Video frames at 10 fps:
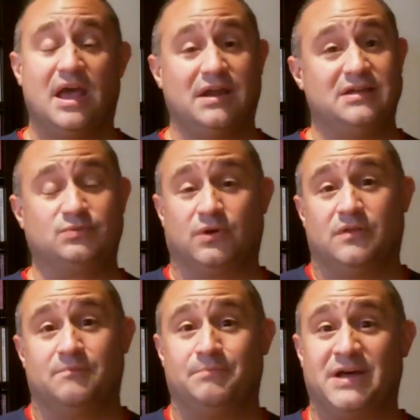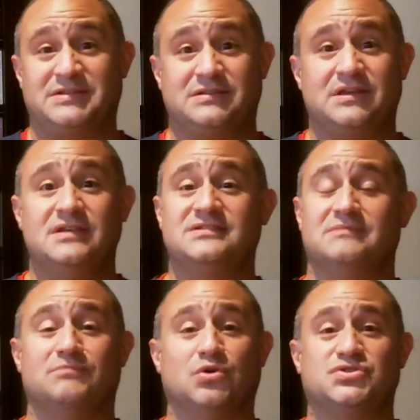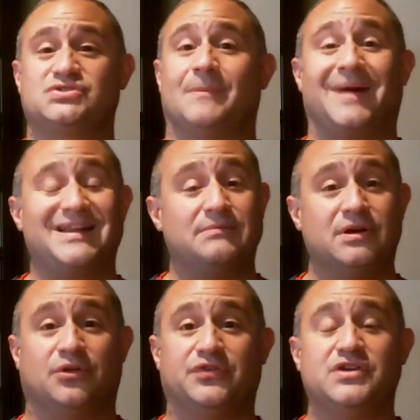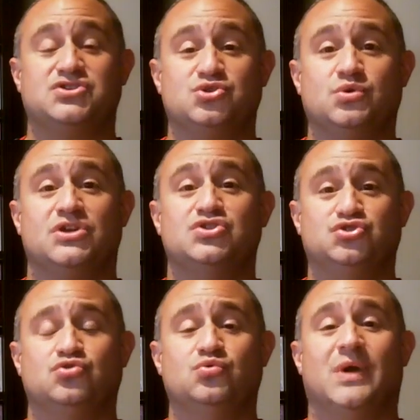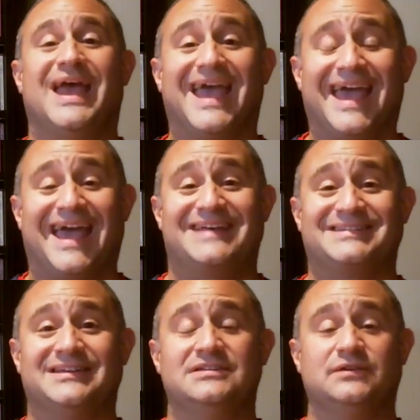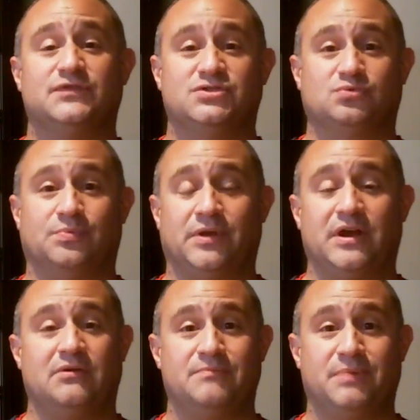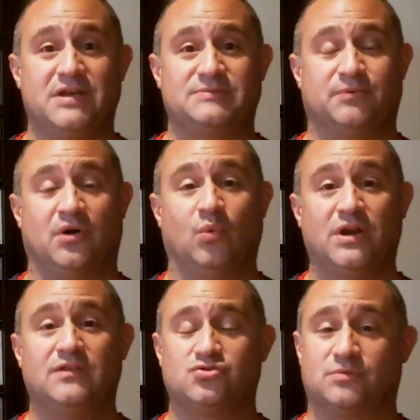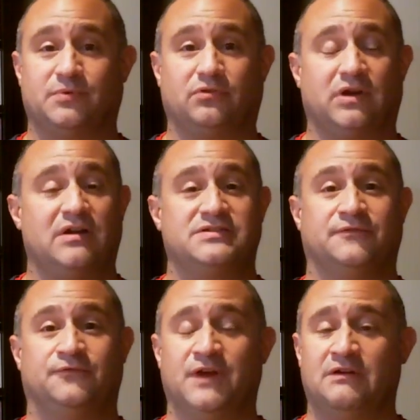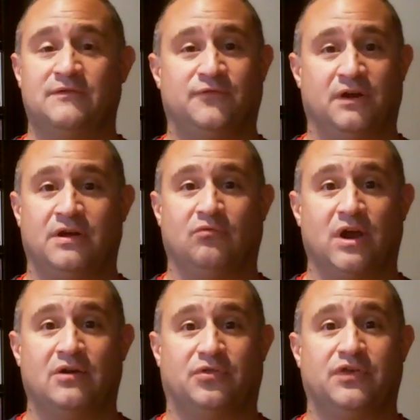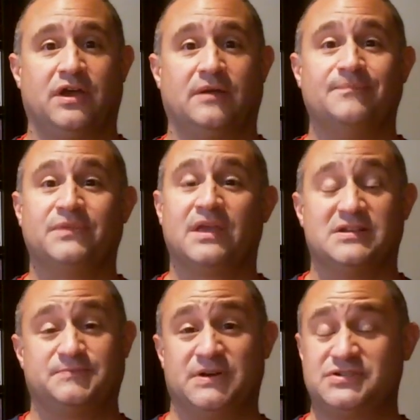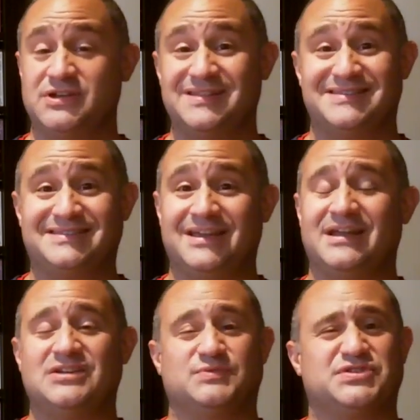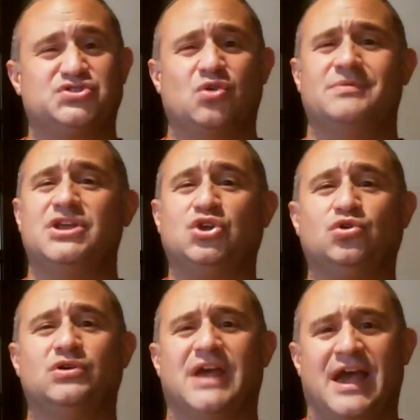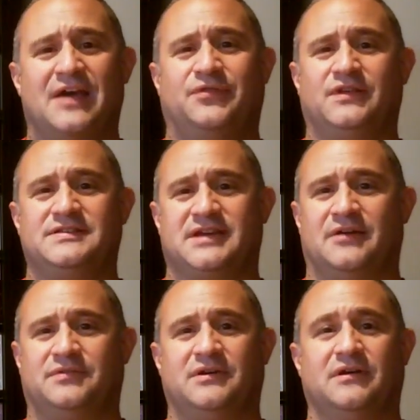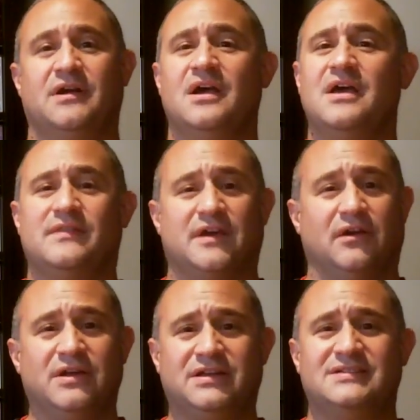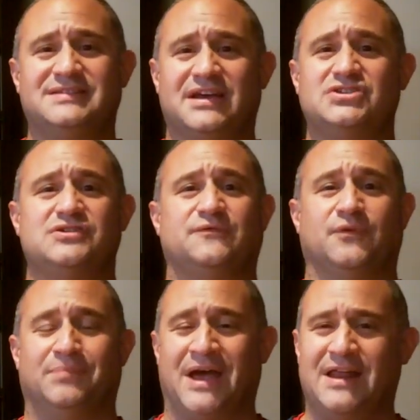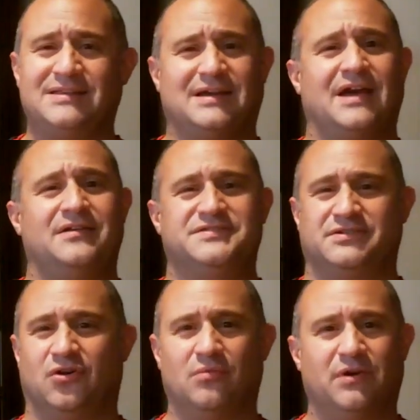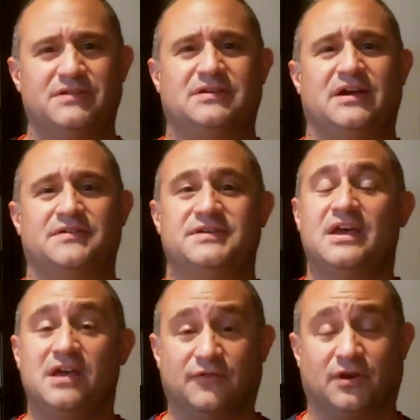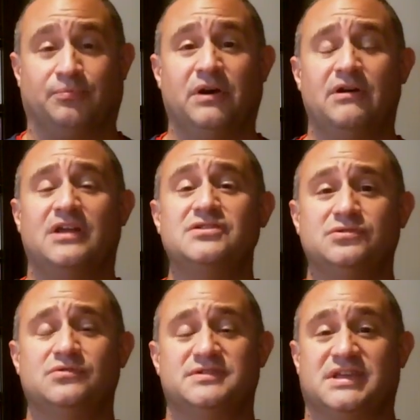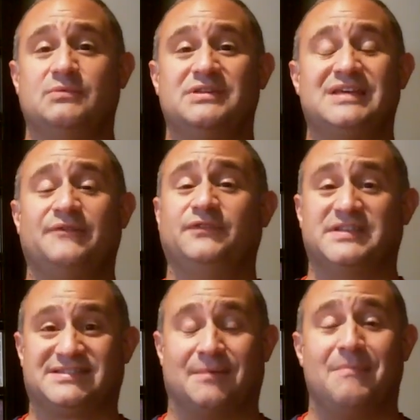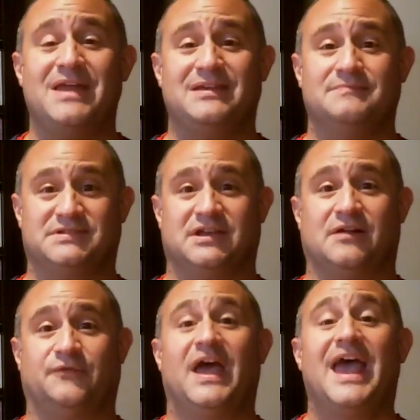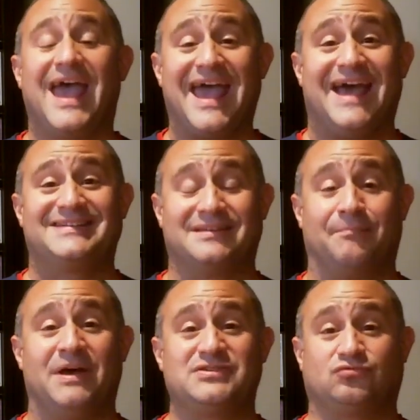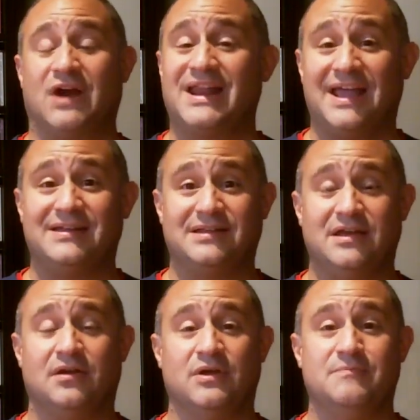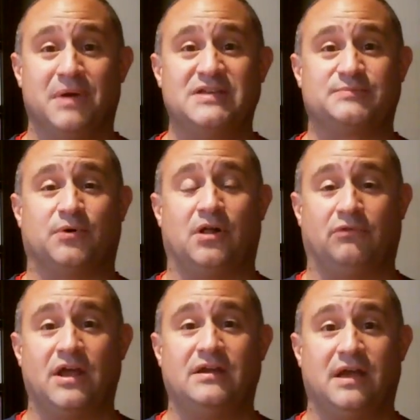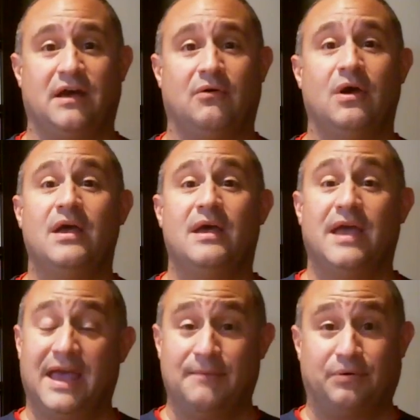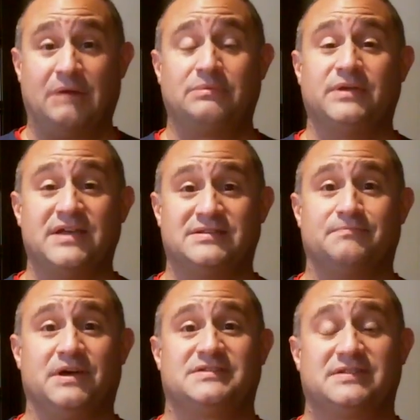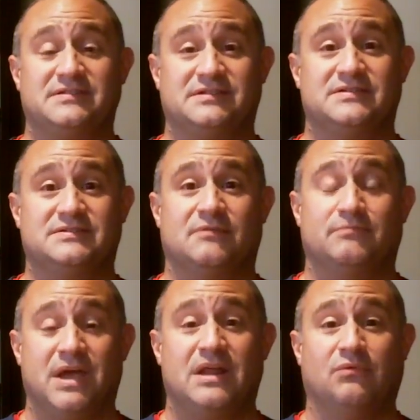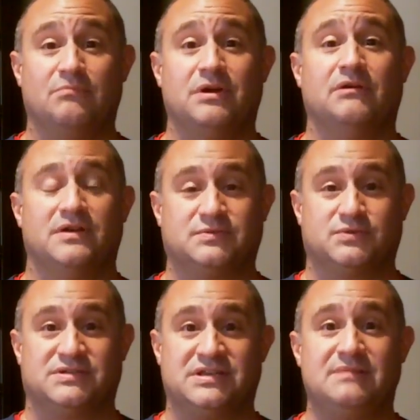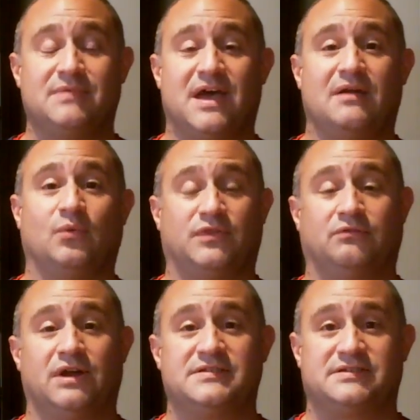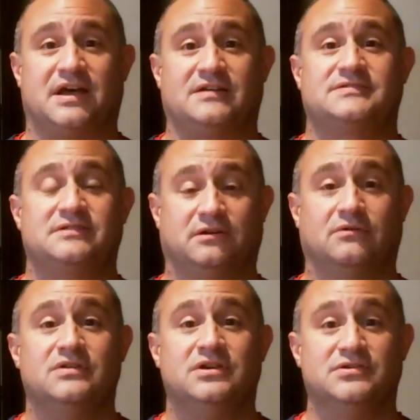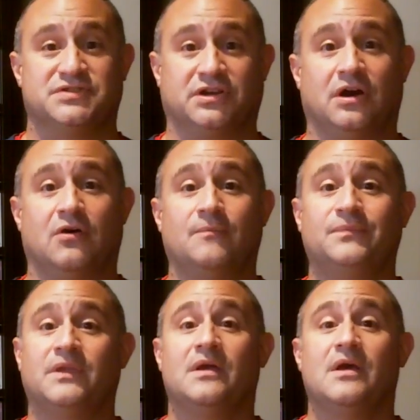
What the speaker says: And it's one of the best things and most monumental things you can do as an individual player in baseball, winning the Triple Crown. It's a very, very rare thing. And especially in this day and age with so many good athletes out there that are in contention for batting titles and home run titles. If Cabrera can do this, he would definitely cement himself as the best right-handed hitter in baseball right now, and probably as the best since Manny Ramirez was deemed that with the Red Sox, years ago.